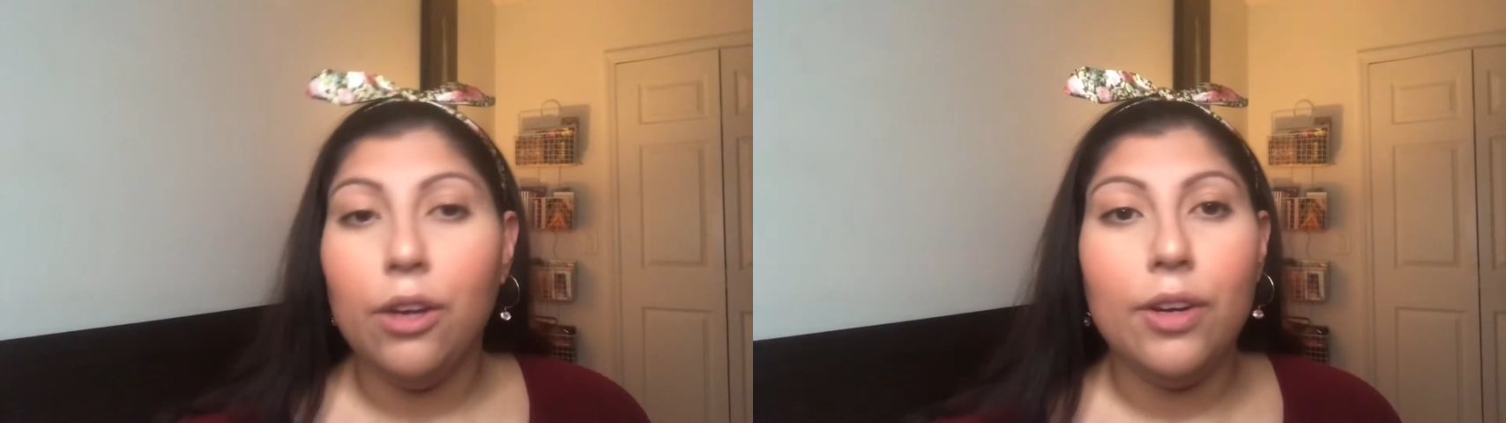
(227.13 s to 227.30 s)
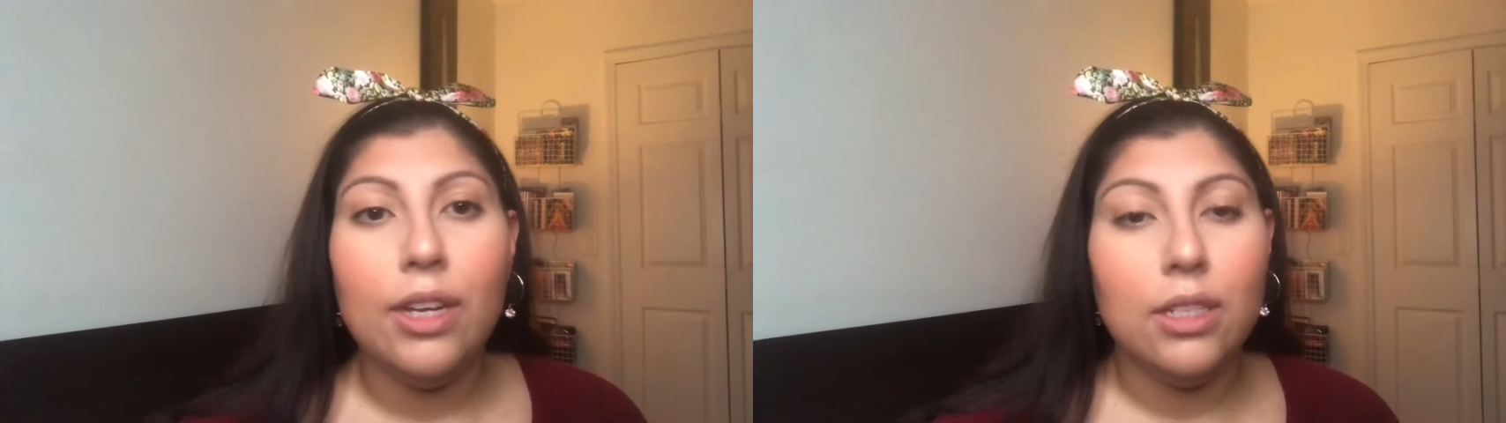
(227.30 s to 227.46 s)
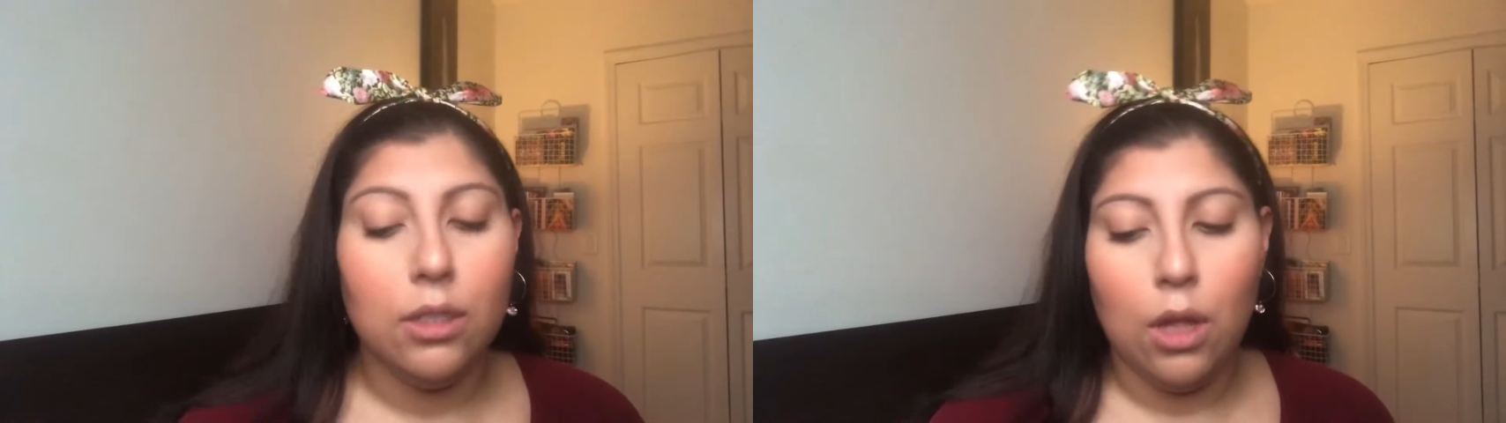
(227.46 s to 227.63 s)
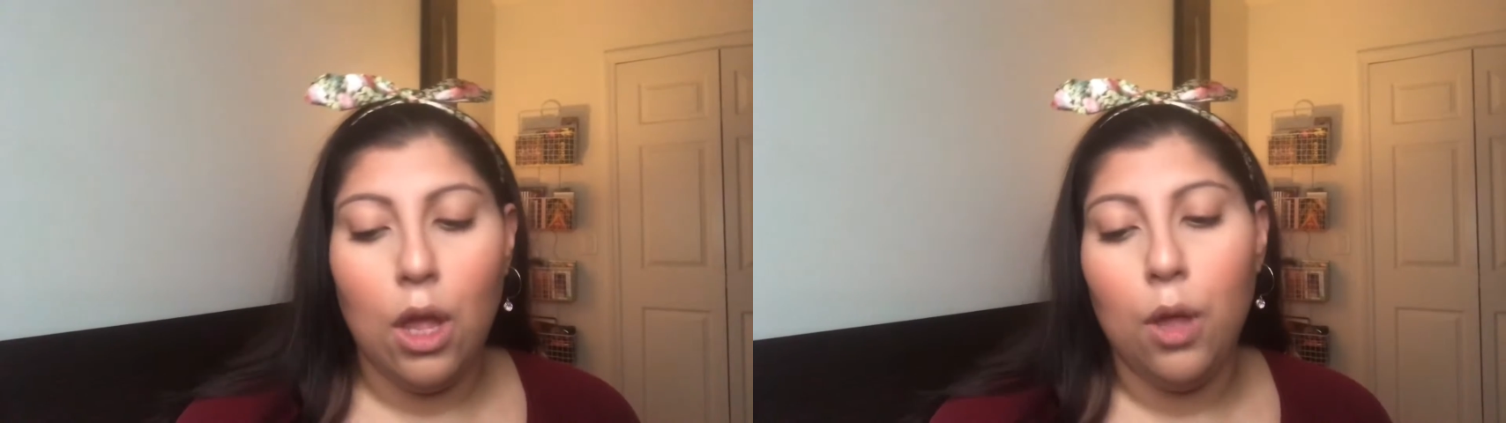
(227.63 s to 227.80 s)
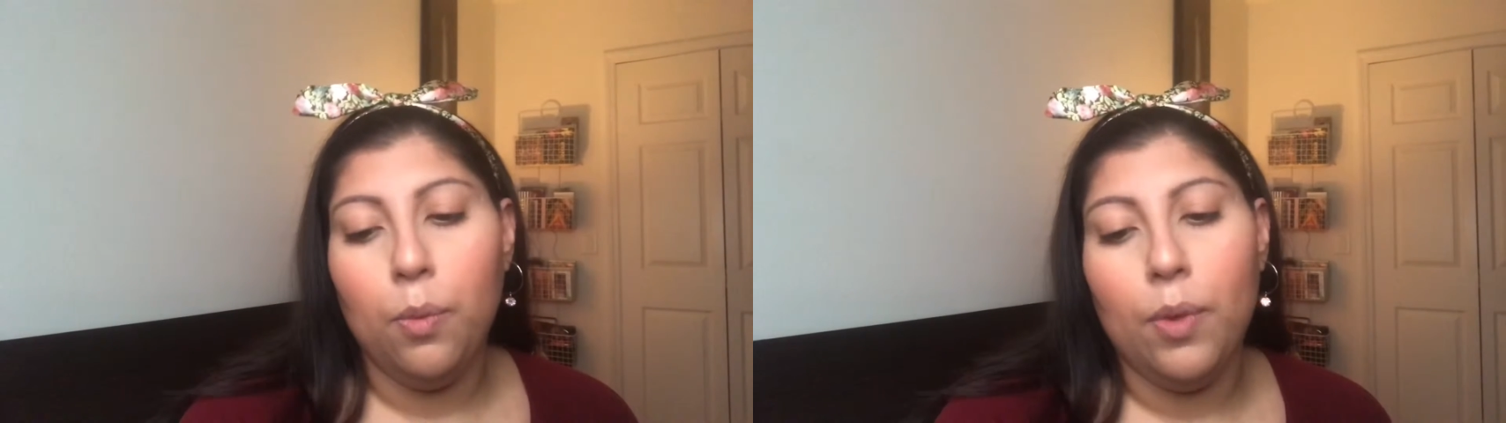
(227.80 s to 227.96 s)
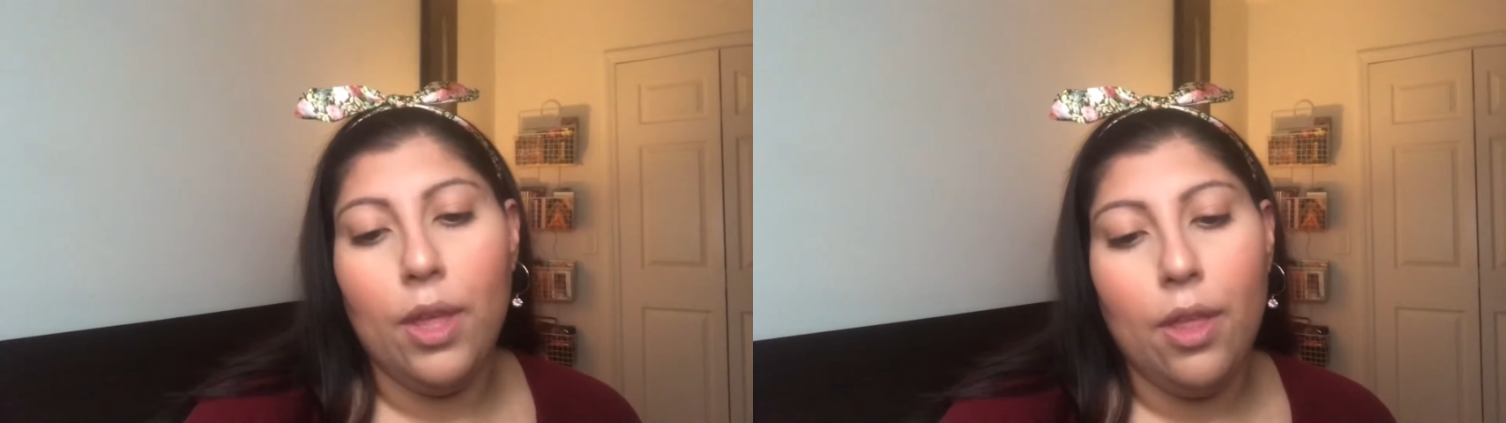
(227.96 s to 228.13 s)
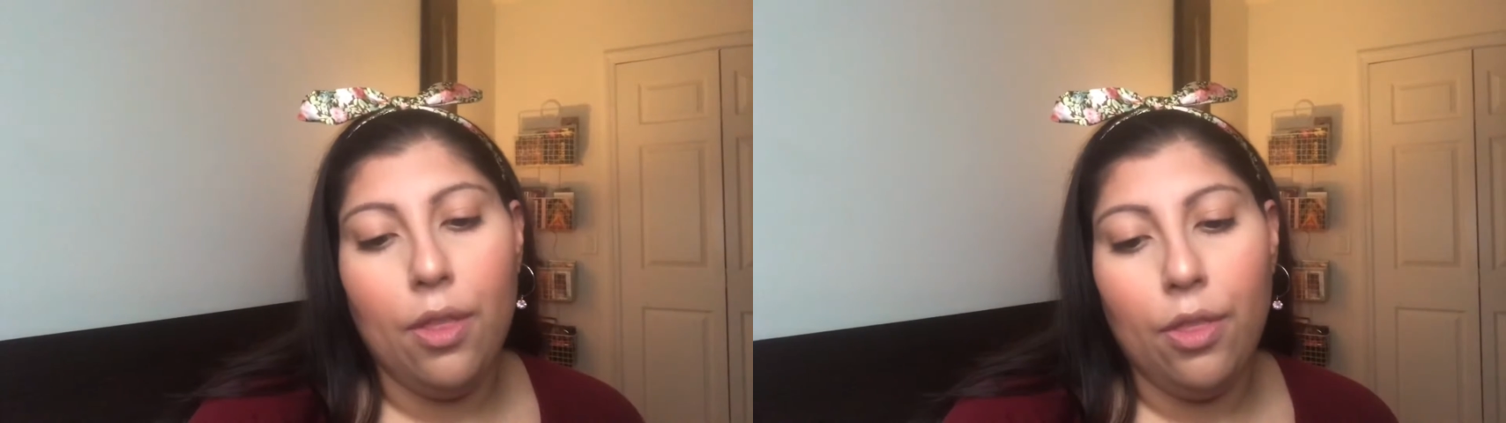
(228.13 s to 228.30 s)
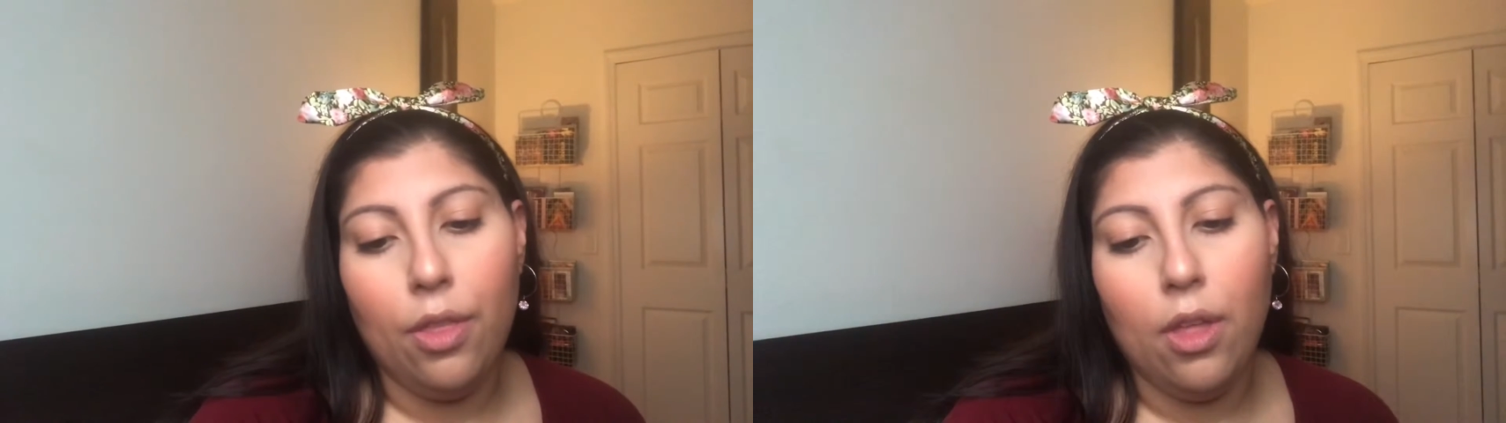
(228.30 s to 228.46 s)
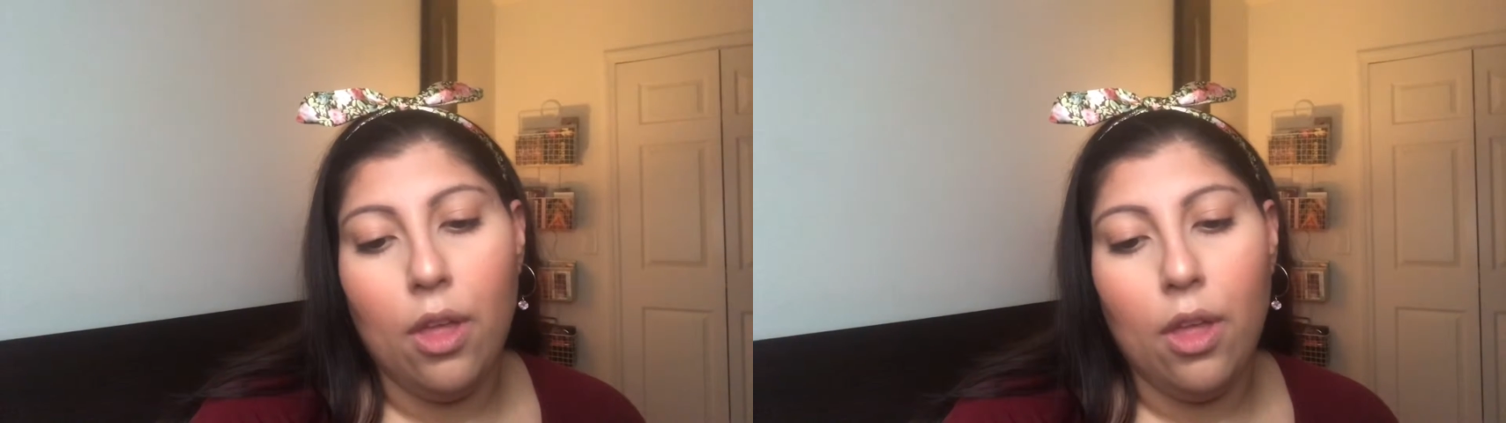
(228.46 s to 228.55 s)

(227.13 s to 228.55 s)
crease with